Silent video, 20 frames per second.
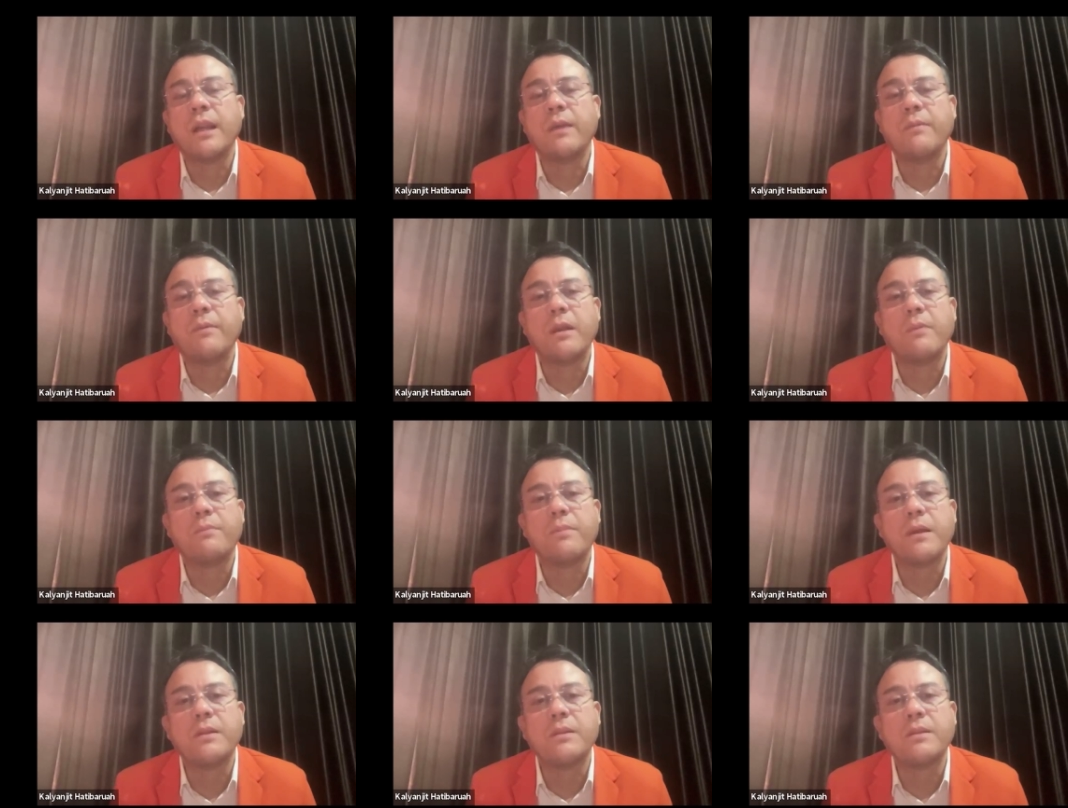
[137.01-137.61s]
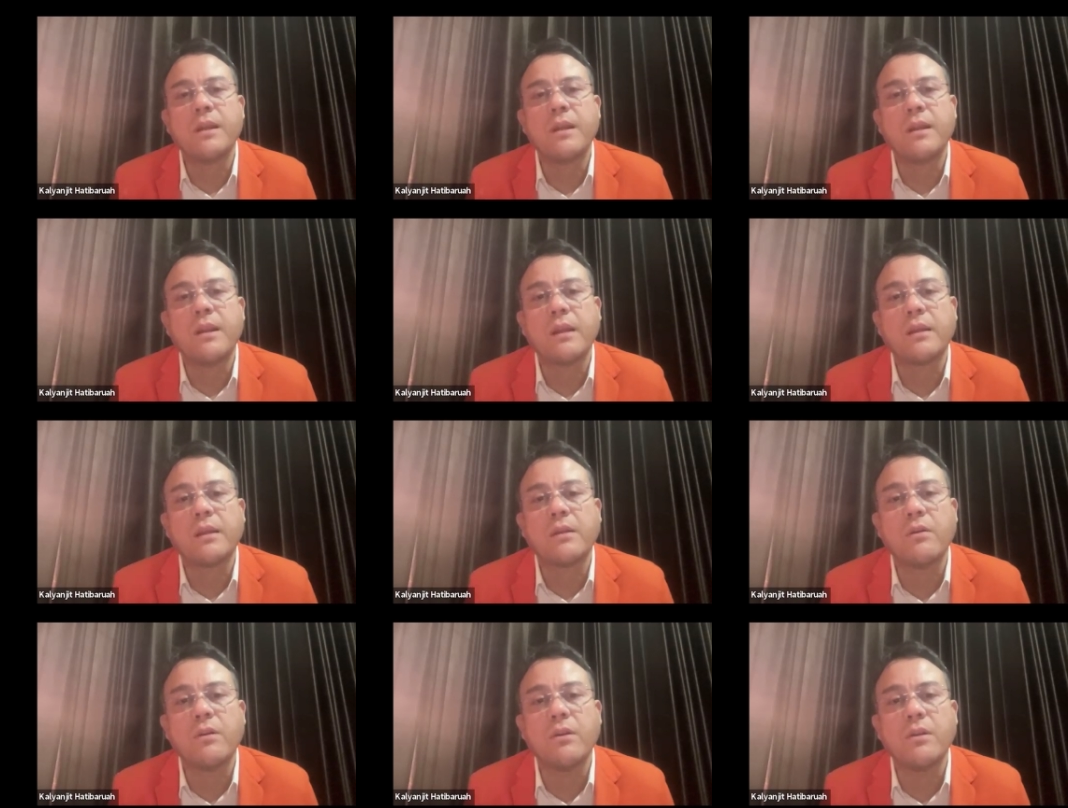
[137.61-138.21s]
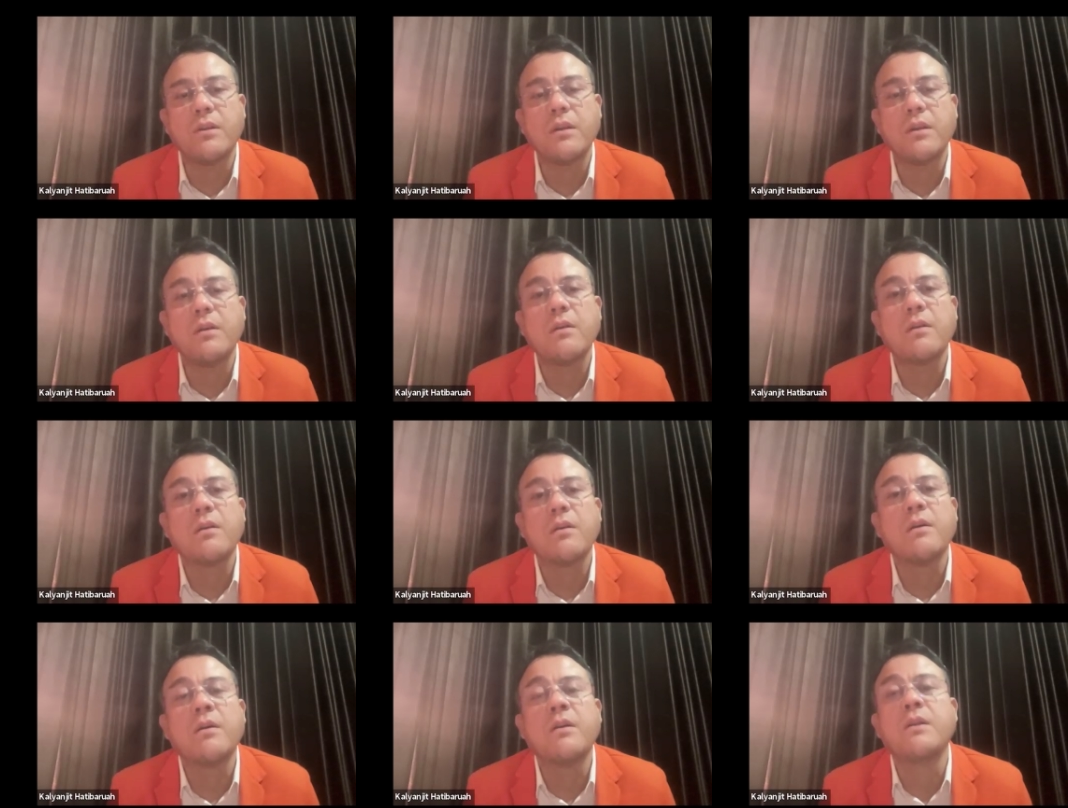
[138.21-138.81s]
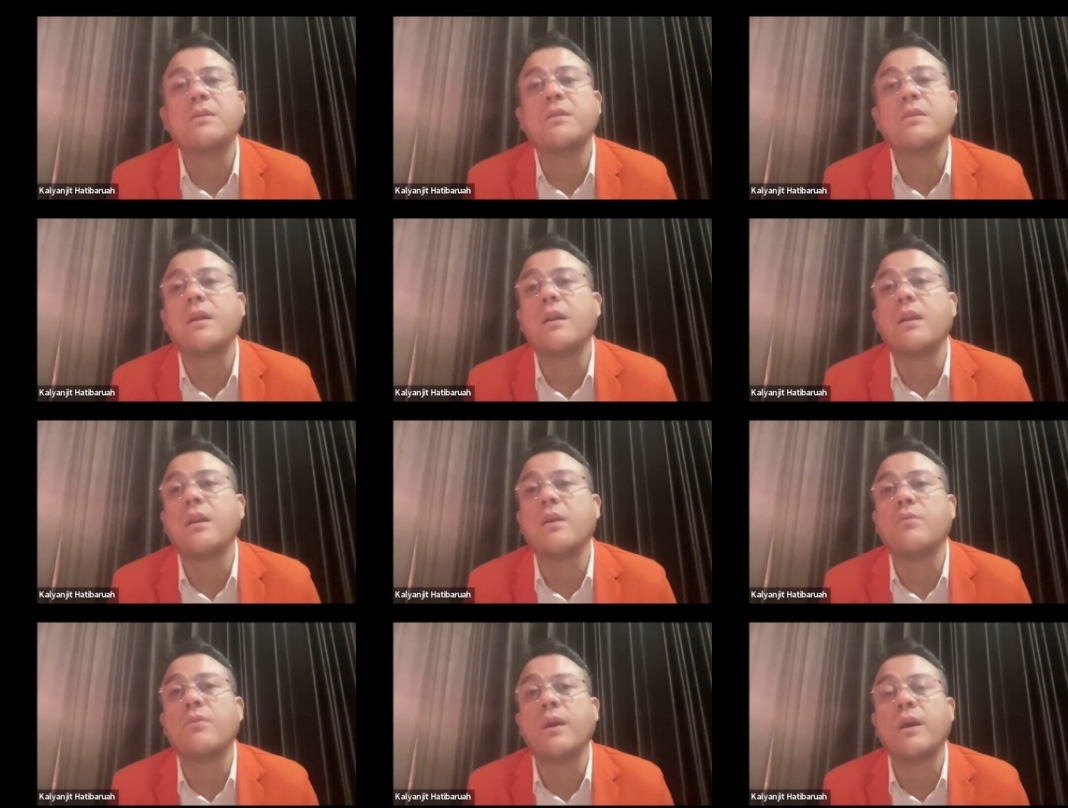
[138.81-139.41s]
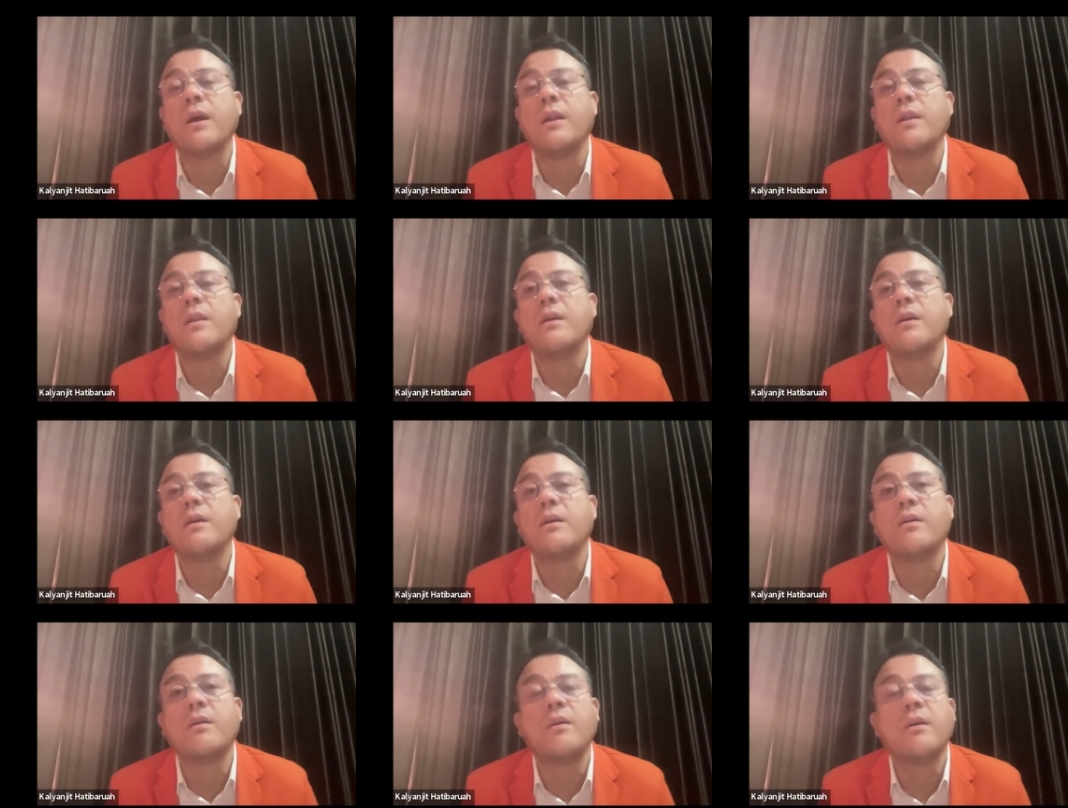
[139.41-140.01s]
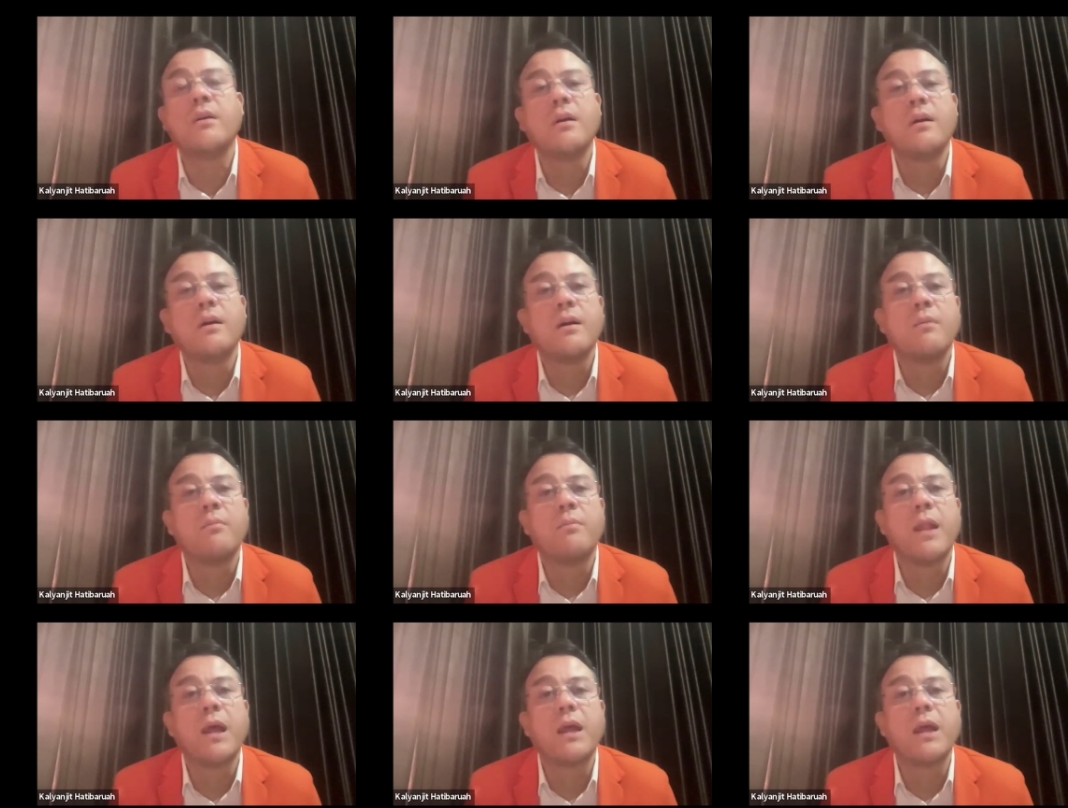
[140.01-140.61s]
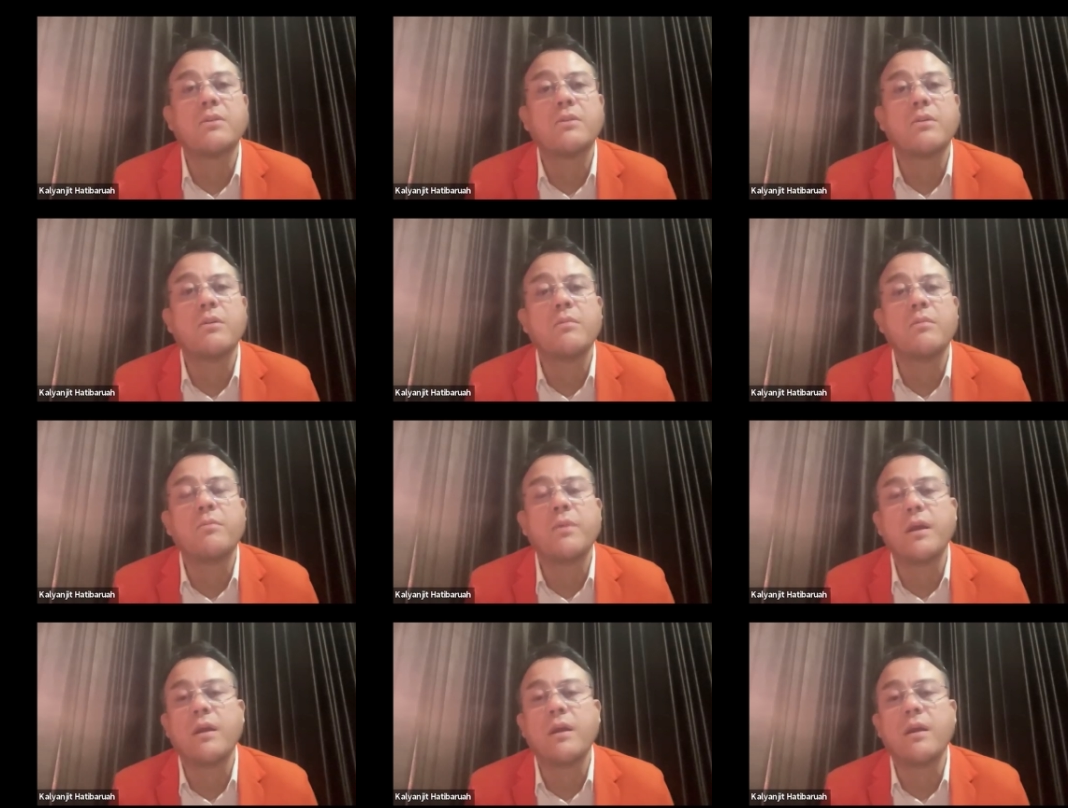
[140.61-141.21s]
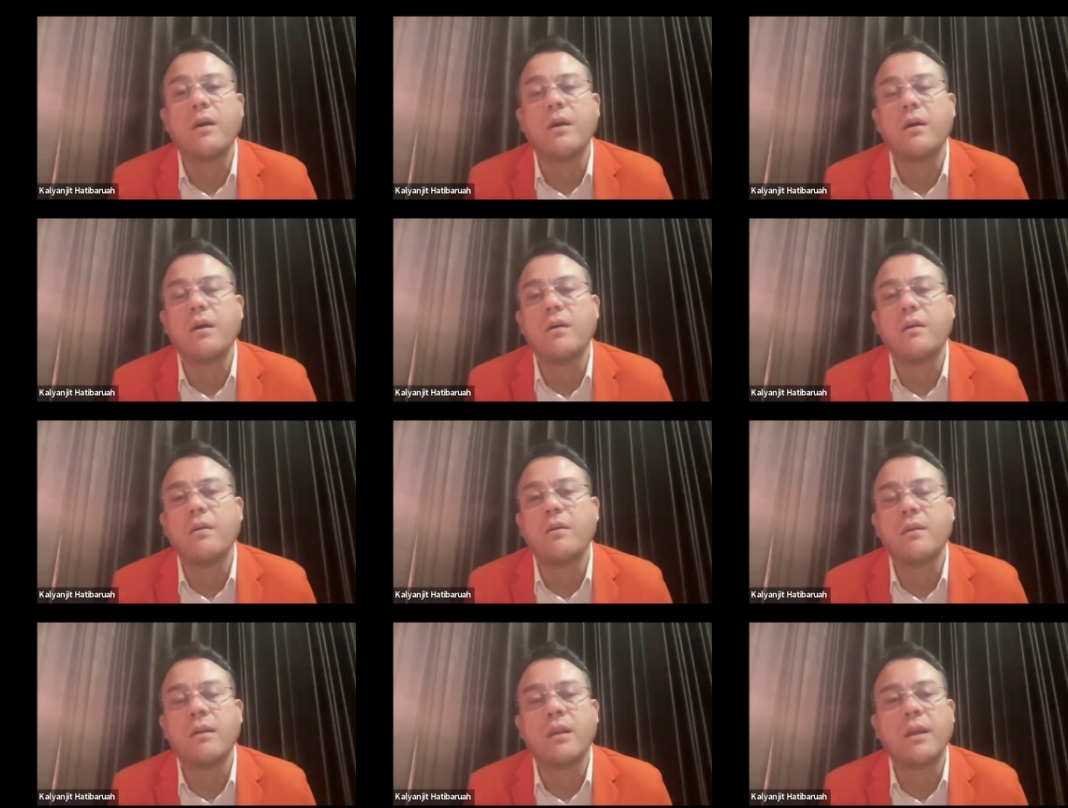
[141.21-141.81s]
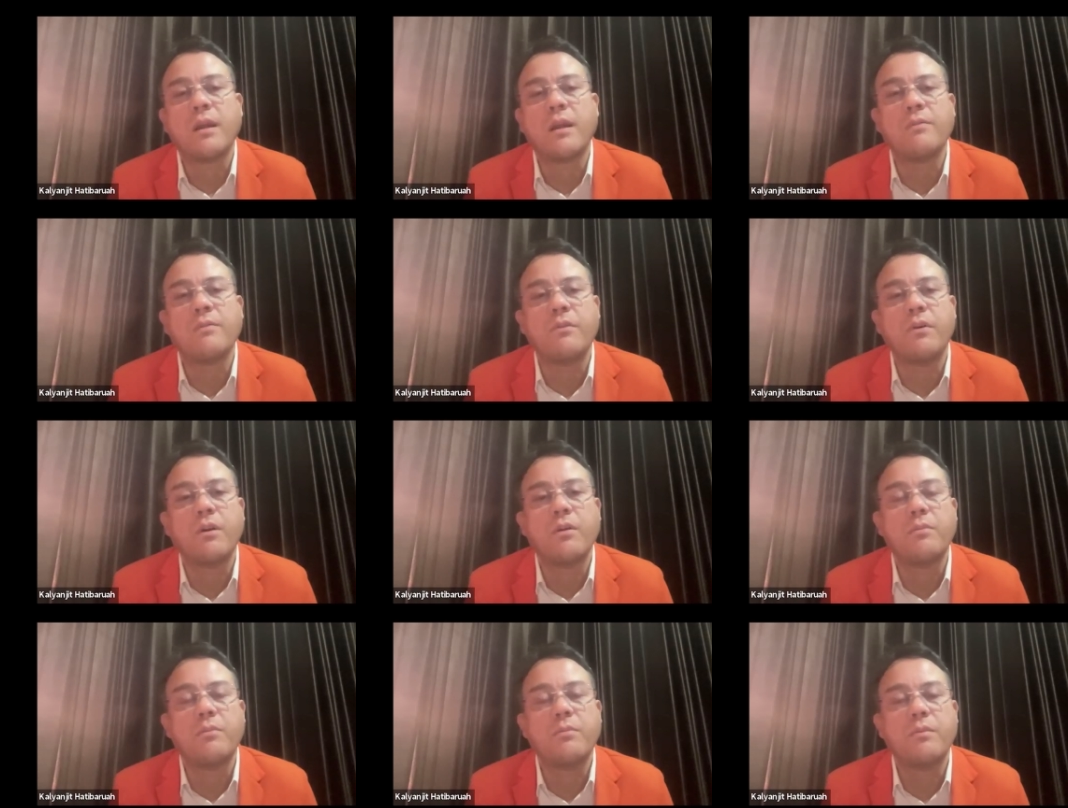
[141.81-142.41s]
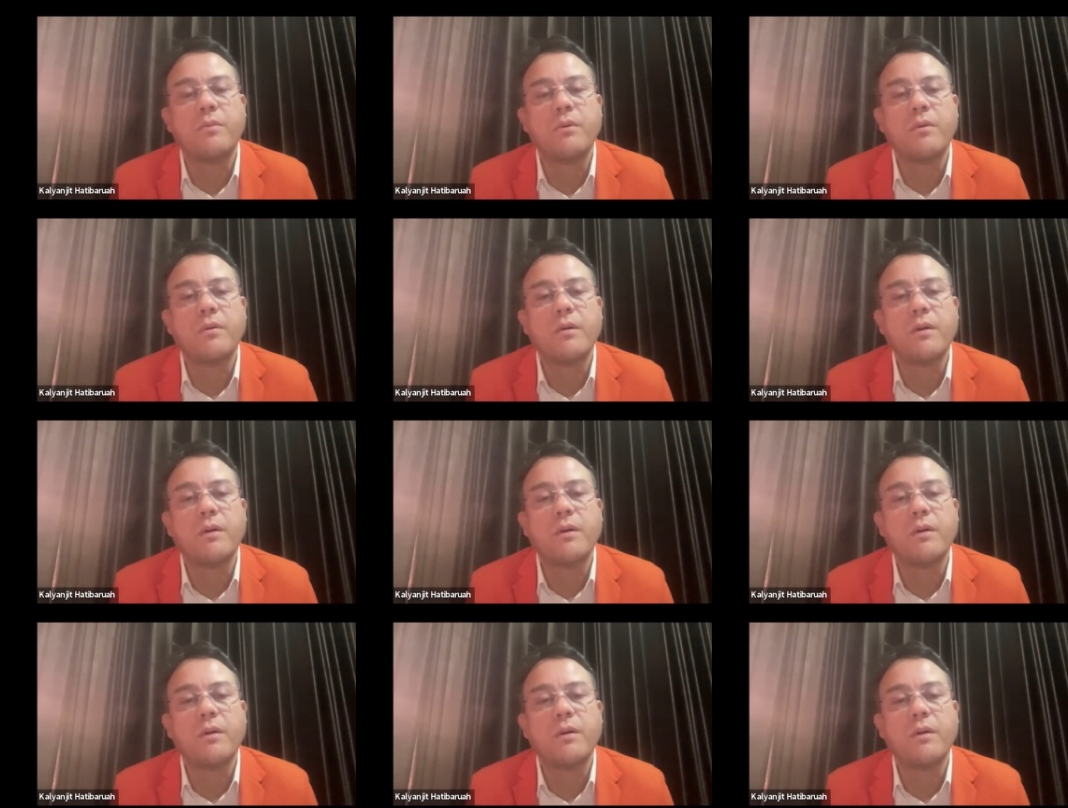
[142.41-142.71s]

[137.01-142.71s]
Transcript: developments in technology. Recently, we had Blackstone being like involved